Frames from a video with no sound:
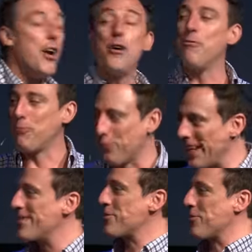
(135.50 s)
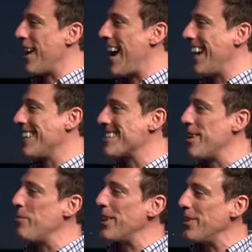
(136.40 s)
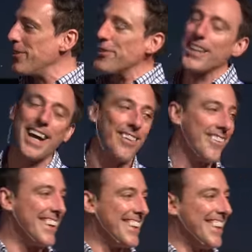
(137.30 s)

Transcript: French fries." Somebody knew that one.